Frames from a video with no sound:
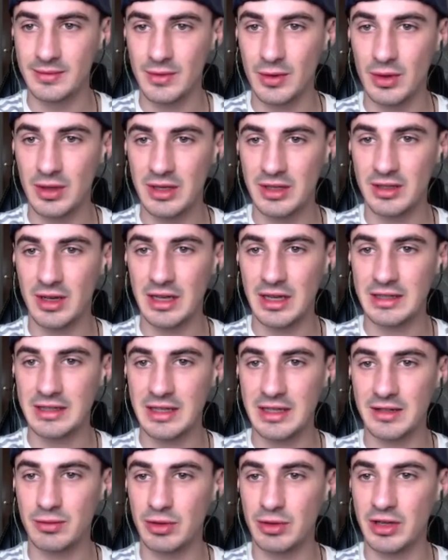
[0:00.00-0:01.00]
Well, this guy
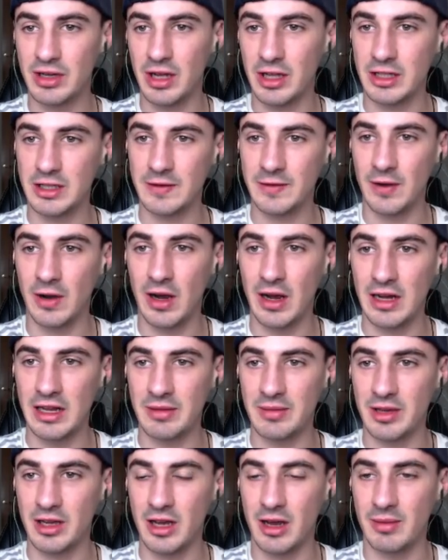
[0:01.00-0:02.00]
says Rickert's finally
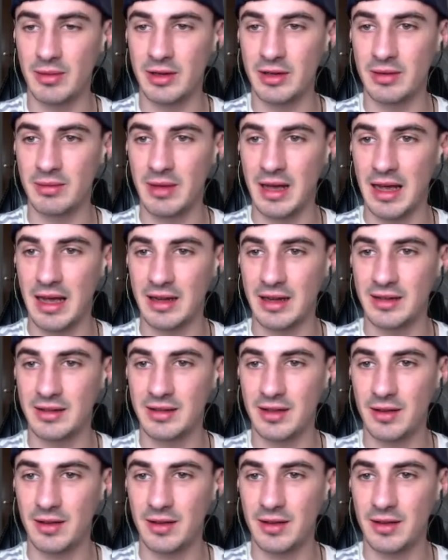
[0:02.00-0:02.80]
becoming a man.